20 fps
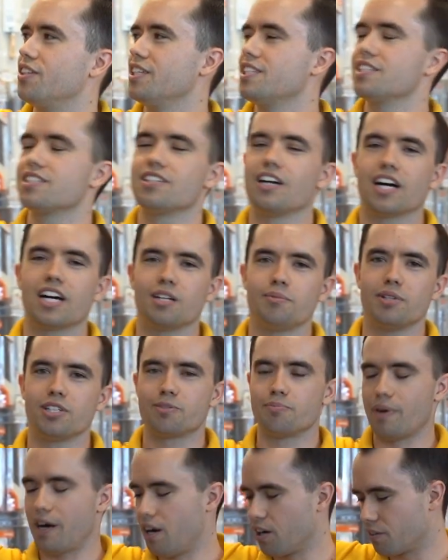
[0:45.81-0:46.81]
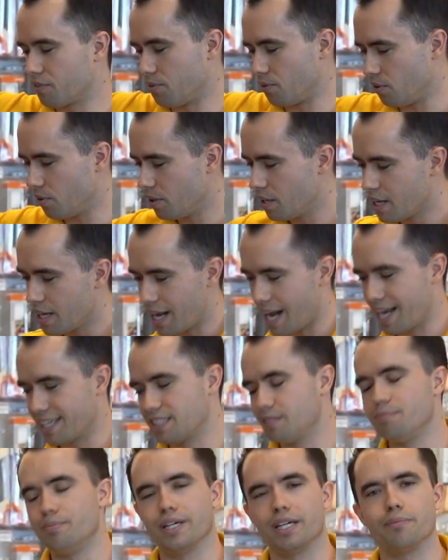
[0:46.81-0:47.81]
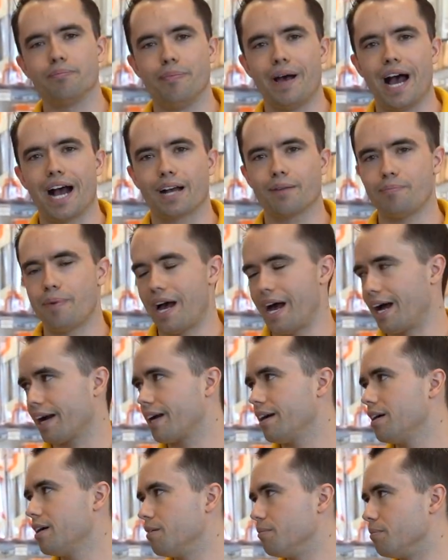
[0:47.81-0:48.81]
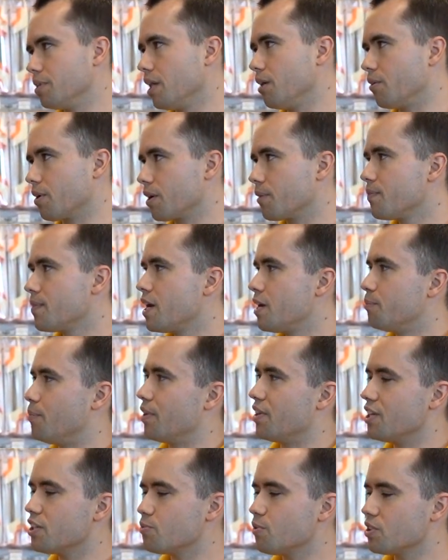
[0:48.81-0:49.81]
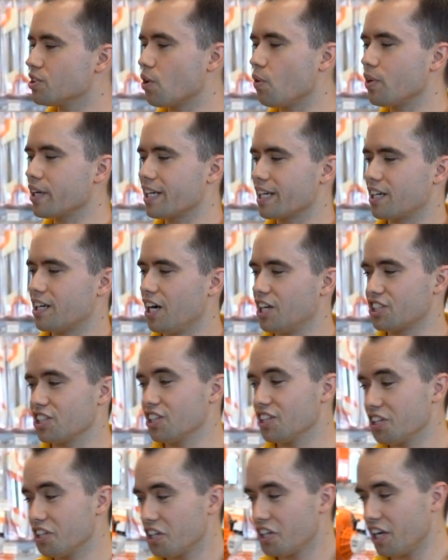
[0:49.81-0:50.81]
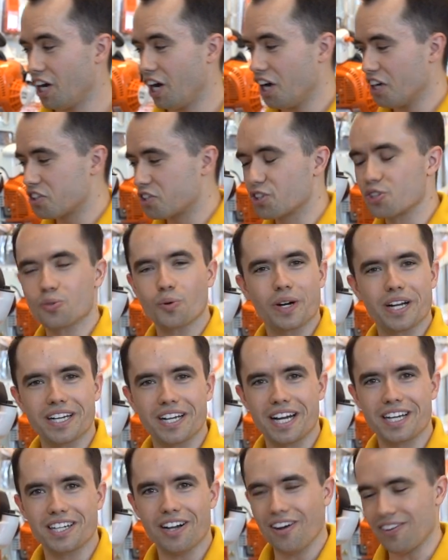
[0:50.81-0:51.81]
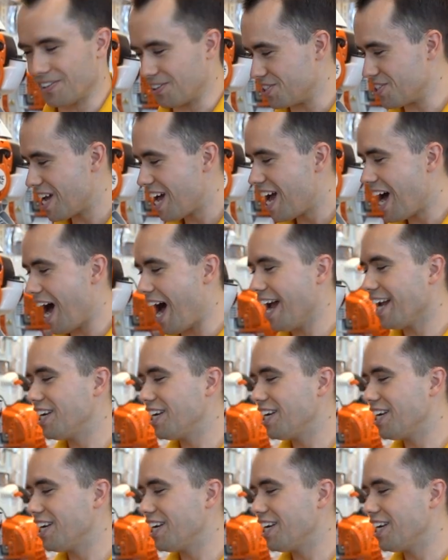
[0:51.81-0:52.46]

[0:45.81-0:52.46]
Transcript: this is not gonna be as powerful as the big backpack blower. But this one's only gonna cost you literally $129. I